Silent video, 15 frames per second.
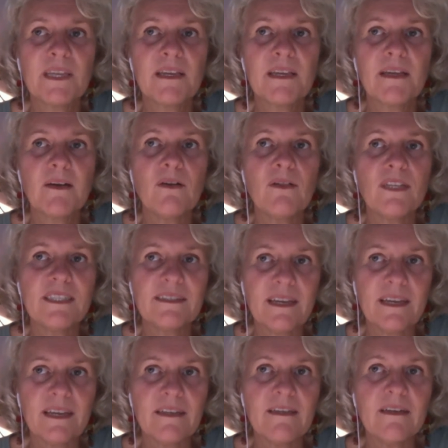all this
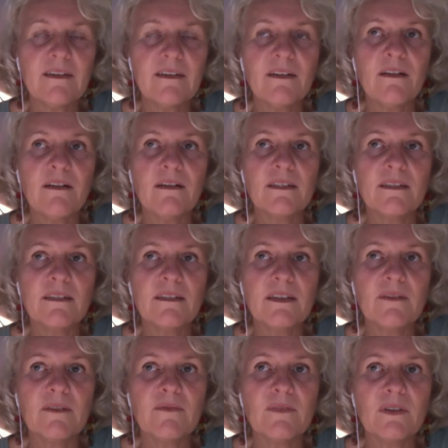technical
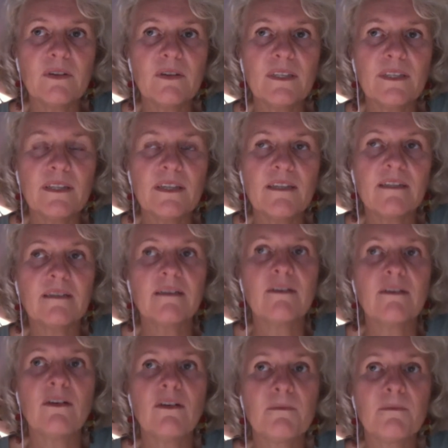stuff and all these
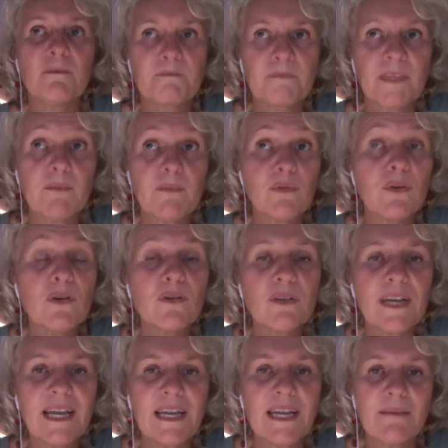technical
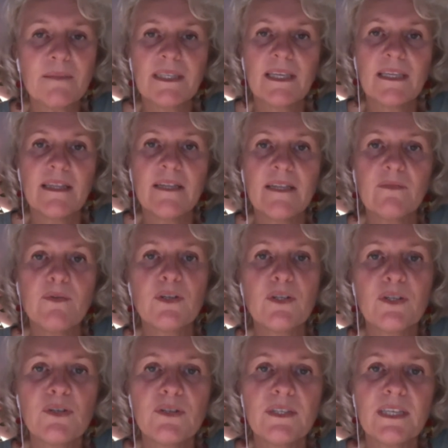programs that we're
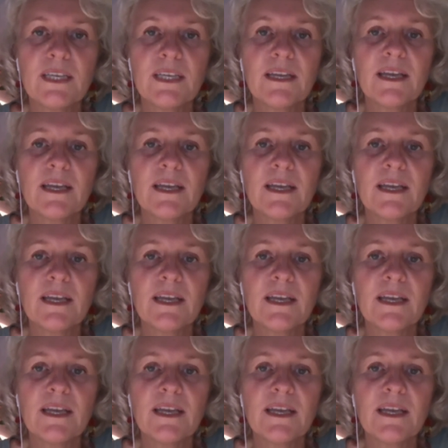using,